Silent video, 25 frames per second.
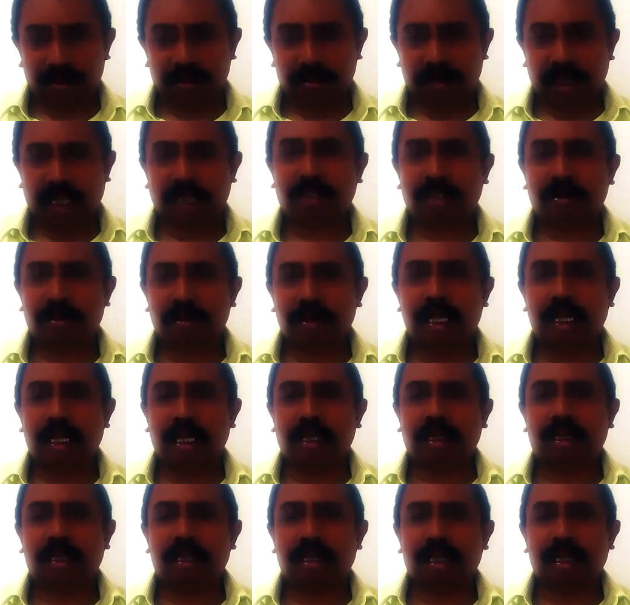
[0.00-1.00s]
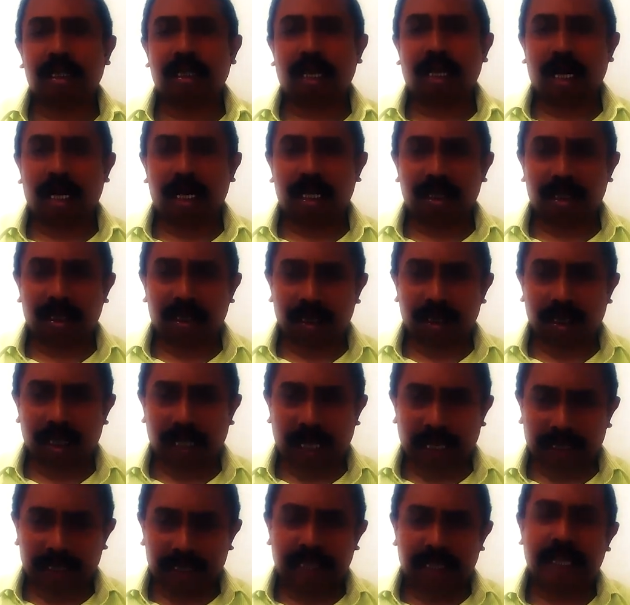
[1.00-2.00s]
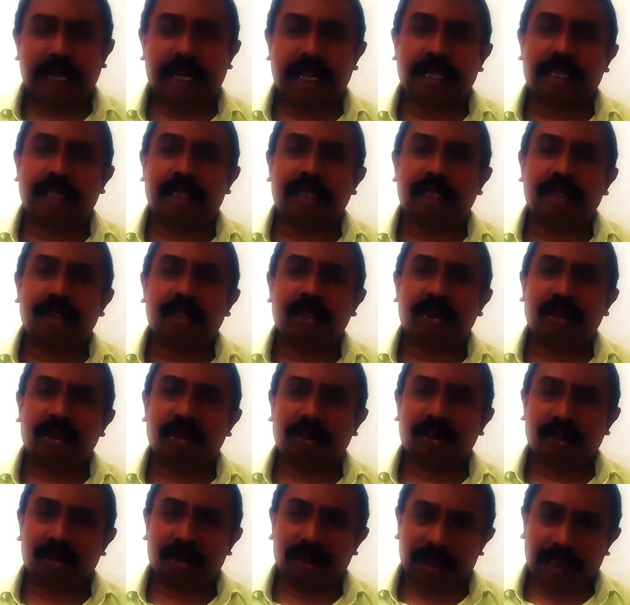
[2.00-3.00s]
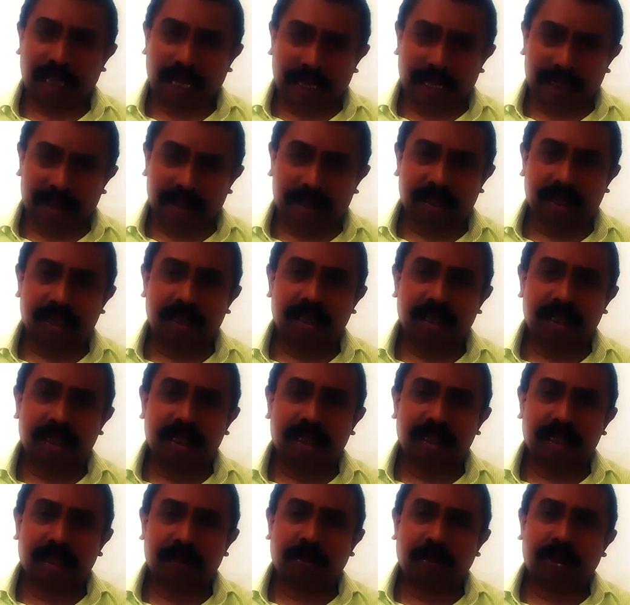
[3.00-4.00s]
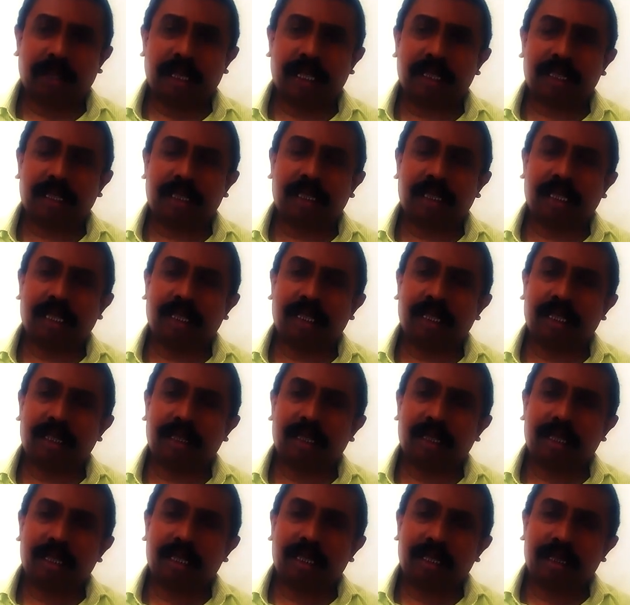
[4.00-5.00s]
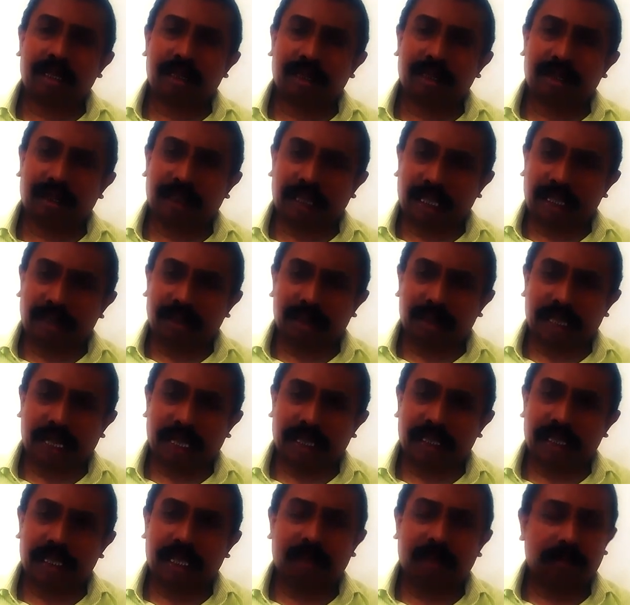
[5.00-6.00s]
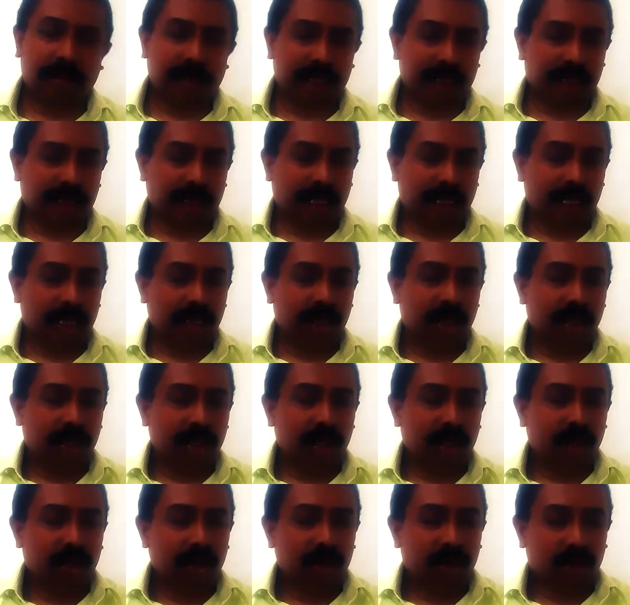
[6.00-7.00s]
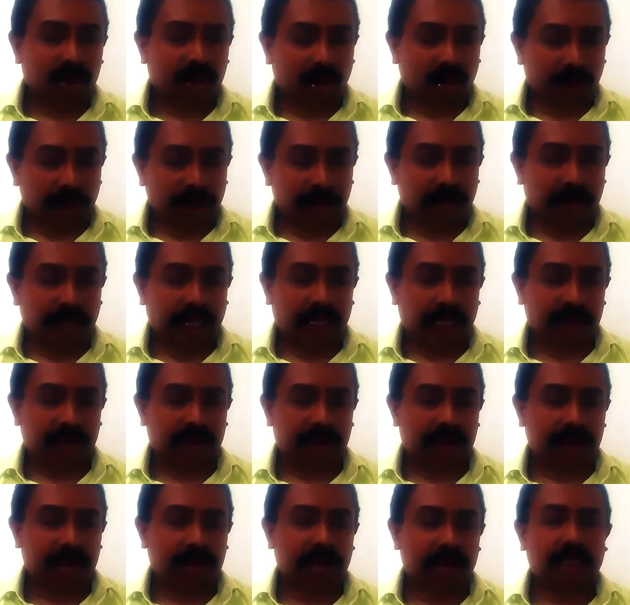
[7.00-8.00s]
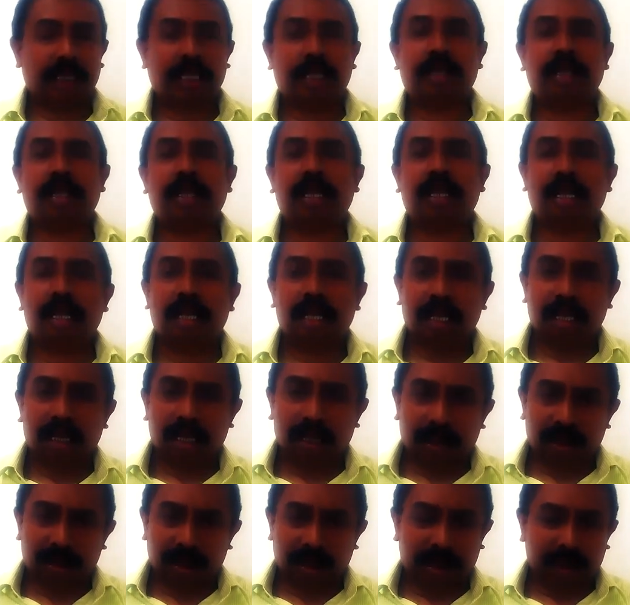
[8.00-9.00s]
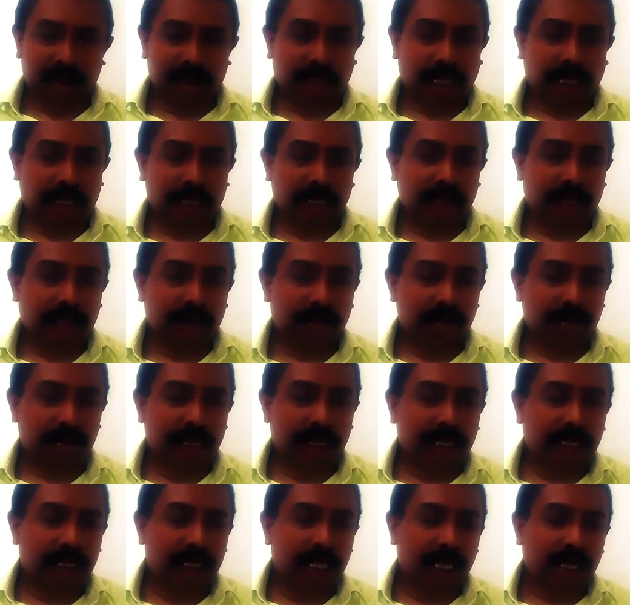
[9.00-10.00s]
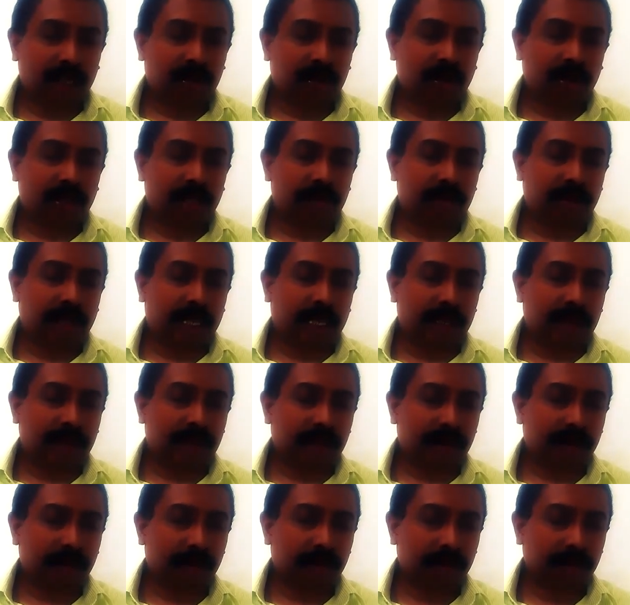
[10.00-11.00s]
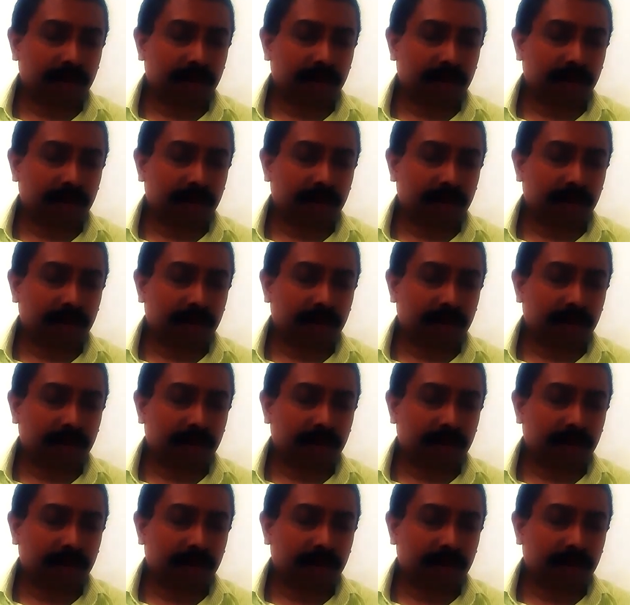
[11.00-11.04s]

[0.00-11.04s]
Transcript: breast milk, can't lactate. So that the poet says that their breasts are sorry breasts. They write, beat their sorry breasts.